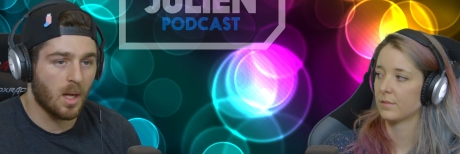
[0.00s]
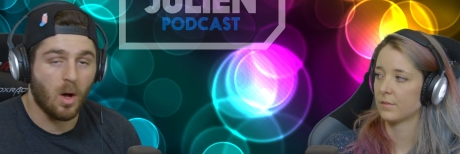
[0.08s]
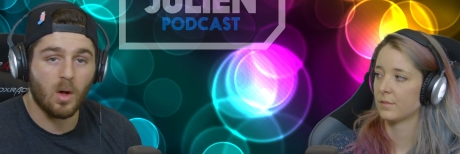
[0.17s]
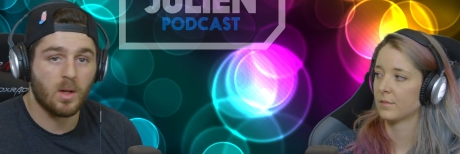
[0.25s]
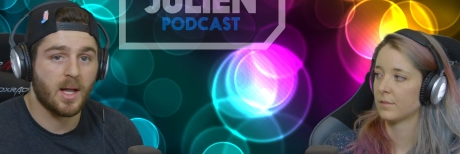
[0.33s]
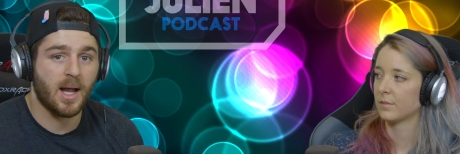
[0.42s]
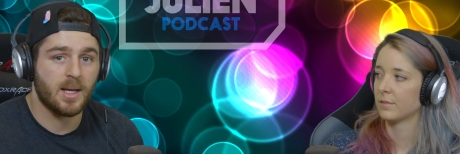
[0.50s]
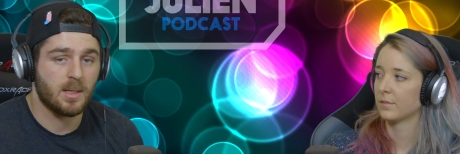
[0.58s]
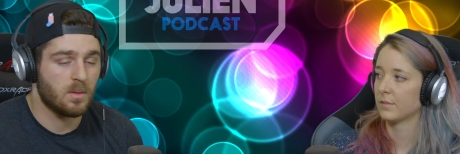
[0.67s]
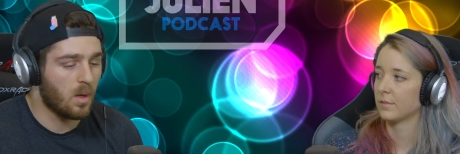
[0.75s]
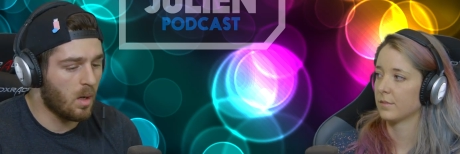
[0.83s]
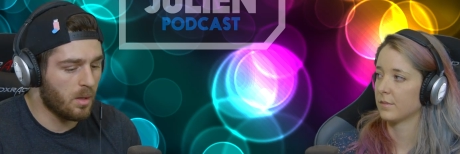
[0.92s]
Speaker 1: all
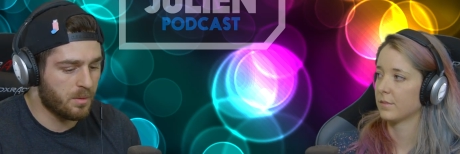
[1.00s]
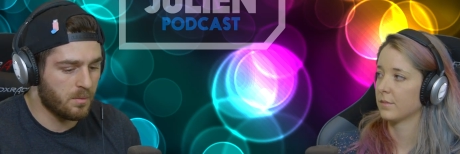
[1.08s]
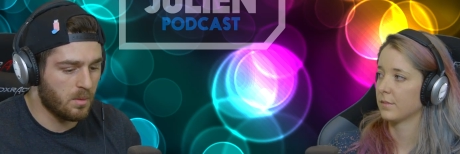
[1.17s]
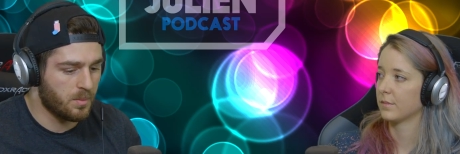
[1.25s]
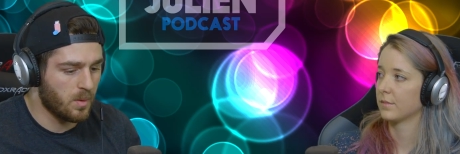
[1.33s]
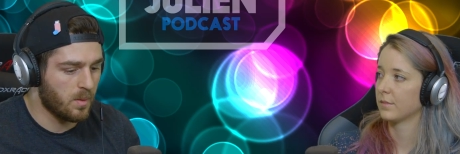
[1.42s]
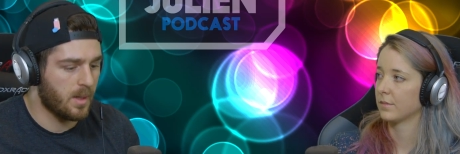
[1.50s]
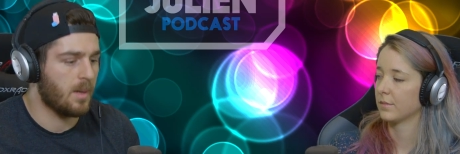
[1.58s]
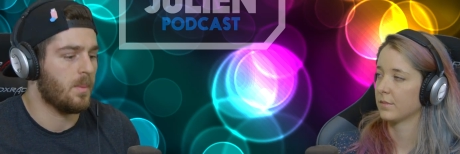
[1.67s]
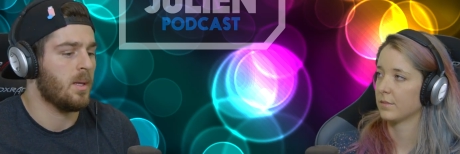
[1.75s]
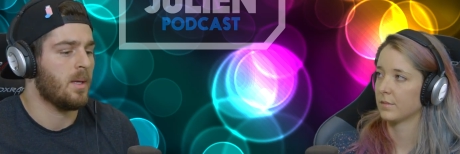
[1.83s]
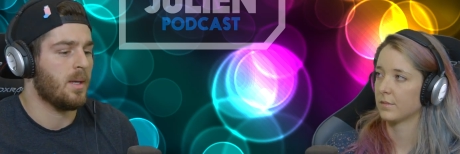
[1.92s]
guided, all through the
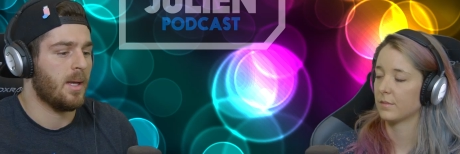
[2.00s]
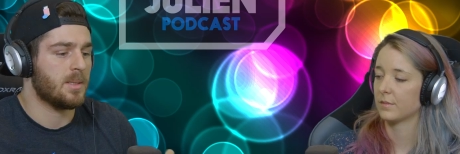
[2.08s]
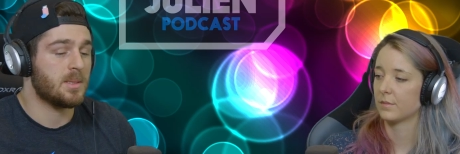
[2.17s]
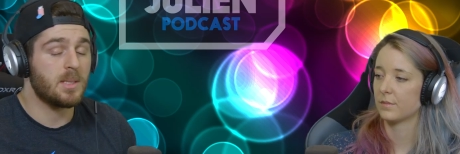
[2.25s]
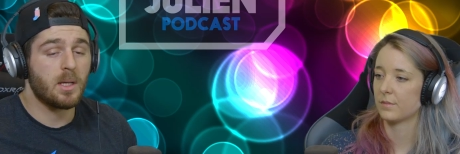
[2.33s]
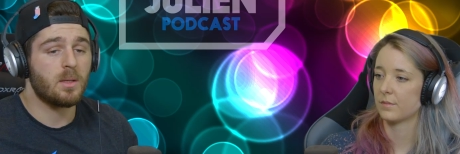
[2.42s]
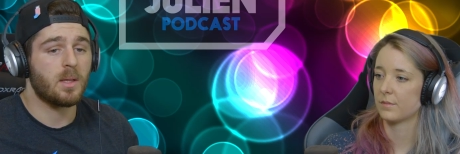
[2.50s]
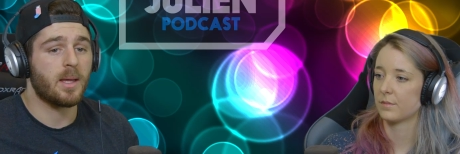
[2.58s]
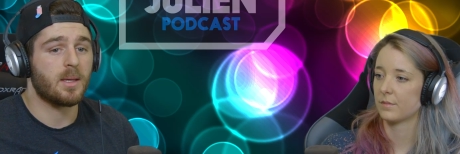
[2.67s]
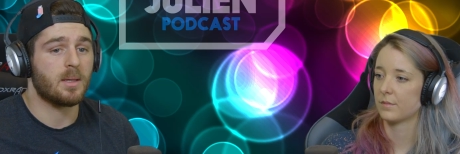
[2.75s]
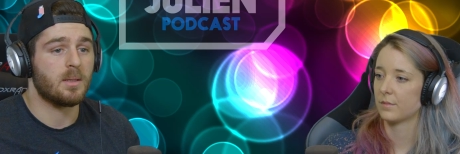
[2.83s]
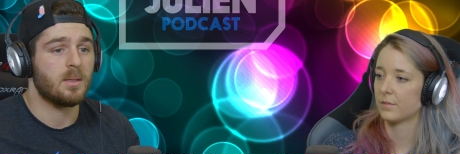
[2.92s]
program, and see how you
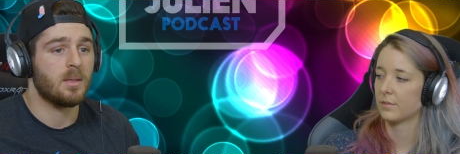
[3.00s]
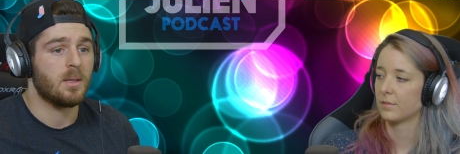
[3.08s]
like it.